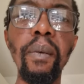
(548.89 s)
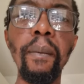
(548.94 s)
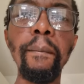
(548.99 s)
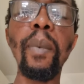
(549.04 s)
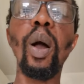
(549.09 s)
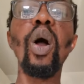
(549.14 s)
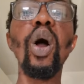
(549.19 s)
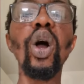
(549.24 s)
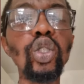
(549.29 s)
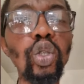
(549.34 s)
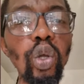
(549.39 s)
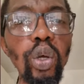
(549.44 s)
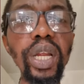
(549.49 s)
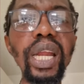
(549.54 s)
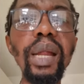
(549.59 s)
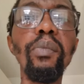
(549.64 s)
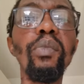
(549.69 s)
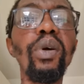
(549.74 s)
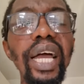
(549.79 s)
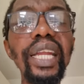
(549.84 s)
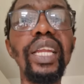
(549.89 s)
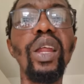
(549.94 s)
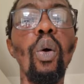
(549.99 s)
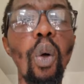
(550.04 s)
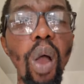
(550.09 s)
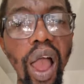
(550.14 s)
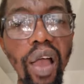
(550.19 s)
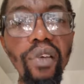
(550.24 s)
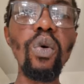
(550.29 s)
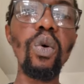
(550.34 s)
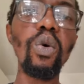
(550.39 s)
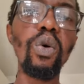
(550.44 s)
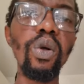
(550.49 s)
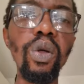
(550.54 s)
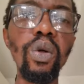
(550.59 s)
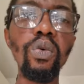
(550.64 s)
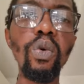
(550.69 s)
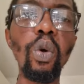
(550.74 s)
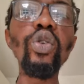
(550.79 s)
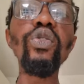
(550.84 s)
We could
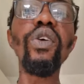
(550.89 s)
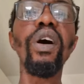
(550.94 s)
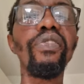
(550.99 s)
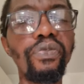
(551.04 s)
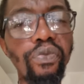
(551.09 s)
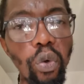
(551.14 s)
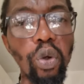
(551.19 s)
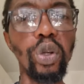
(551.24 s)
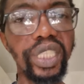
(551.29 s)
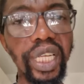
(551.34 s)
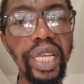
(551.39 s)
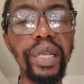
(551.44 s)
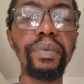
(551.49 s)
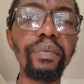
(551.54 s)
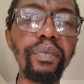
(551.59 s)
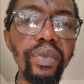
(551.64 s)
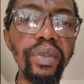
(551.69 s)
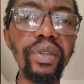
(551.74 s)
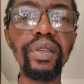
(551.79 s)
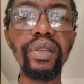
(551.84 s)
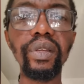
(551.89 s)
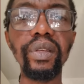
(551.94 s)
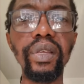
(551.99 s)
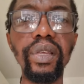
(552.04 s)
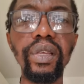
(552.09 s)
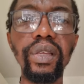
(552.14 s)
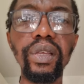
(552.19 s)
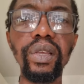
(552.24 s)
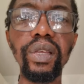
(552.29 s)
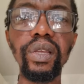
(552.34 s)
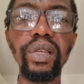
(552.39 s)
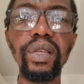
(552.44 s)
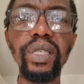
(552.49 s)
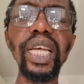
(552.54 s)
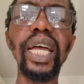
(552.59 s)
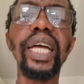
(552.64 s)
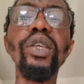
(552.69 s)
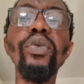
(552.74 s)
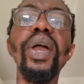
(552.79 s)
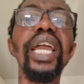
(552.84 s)
have voted.
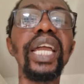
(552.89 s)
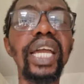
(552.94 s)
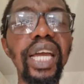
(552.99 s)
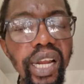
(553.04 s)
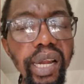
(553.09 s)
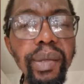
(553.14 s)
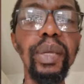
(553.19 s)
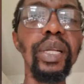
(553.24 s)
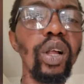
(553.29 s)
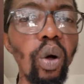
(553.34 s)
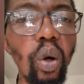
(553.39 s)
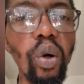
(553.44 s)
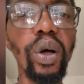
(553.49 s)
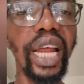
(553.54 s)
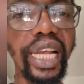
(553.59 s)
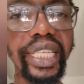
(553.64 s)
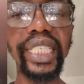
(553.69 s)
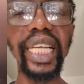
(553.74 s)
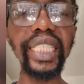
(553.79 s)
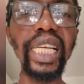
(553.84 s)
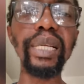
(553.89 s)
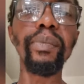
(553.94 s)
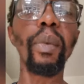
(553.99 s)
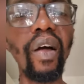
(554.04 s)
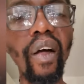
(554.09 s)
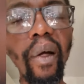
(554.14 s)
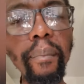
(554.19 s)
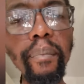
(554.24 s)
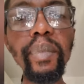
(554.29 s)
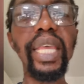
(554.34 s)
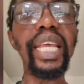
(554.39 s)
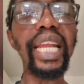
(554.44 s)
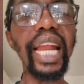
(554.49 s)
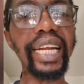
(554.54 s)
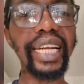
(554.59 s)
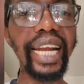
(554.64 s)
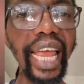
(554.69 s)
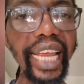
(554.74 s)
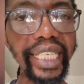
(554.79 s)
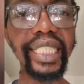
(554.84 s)
So you are a criminal organization.
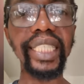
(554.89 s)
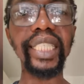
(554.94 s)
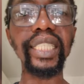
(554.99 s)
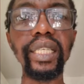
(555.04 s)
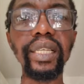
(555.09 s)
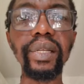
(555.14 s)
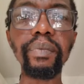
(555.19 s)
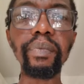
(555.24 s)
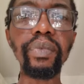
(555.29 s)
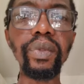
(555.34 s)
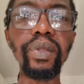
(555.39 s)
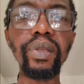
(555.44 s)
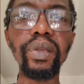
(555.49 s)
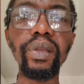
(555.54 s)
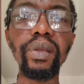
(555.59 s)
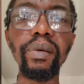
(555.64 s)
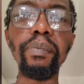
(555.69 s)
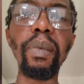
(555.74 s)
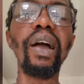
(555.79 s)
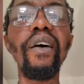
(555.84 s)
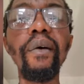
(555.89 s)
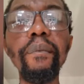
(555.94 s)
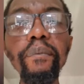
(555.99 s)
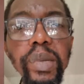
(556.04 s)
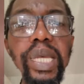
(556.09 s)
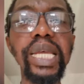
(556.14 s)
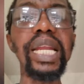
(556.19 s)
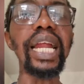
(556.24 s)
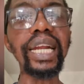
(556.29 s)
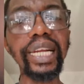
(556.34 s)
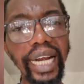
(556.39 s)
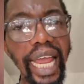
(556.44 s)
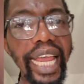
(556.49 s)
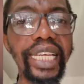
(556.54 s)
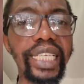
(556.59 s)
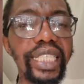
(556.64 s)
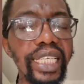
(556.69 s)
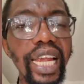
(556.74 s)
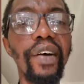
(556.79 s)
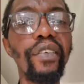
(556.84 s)
Makawapira right. Ya wa
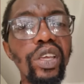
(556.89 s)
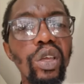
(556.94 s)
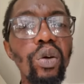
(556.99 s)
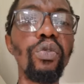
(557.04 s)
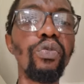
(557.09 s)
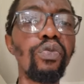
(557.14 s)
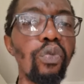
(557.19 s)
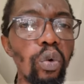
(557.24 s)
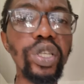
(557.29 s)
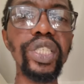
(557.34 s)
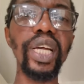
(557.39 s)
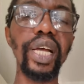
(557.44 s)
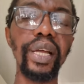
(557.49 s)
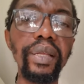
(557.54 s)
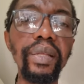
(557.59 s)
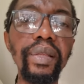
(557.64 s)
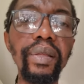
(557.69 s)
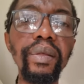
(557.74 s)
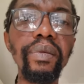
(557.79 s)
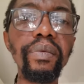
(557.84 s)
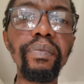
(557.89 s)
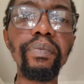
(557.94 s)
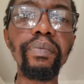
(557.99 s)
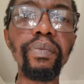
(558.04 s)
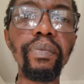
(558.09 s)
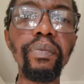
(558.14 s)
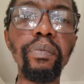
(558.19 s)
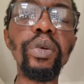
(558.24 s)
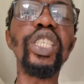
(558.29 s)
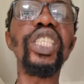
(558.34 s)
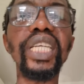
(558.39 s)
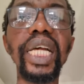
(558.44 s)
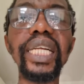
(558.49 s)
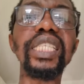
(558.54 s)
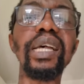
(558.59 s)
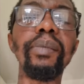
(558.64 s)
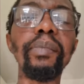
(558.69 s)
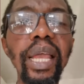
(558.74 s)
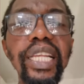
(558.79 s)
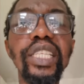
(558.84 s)
yiku vota. Mujichang
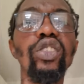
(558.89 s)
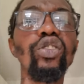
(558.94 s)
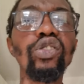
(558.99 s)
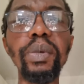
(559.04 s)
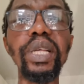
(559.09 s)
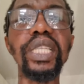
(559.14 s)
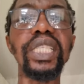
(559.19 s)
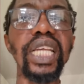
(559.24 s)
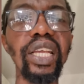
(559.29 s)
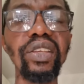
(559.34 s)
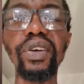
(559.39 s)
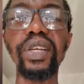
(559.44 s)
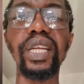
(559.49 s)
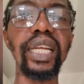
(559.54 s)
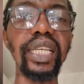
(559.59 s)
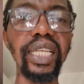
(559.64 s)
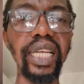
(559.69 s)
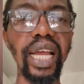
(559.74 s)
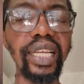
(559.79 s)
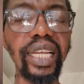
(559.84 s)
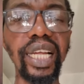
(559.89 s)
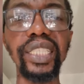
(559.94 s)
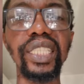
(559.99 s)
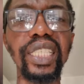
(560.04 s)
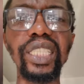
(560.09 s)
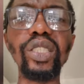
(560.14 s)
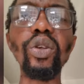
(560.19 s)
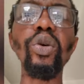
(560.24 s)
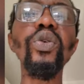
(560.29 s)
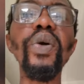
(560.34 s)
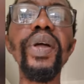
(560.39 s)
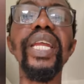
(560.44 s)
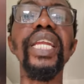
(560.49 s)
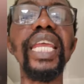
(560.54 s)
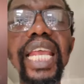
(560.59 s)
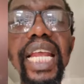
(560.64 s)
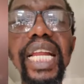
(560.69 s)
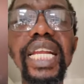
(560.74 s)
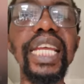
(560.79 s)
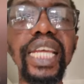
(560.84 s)
sama instruments. So you are an
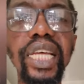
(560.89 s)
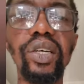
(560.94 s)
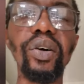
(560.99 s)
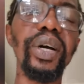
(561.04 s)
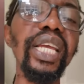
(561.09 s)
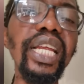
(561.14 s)
illegal.